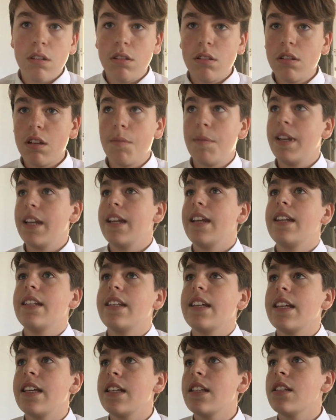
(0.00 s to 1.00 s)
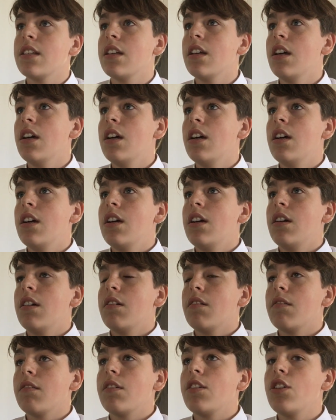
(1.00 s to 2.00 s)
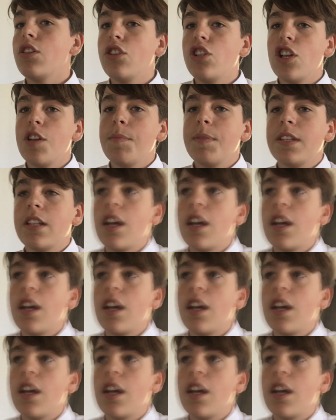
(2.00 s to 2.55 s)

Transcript: So many LEDs. YouTube is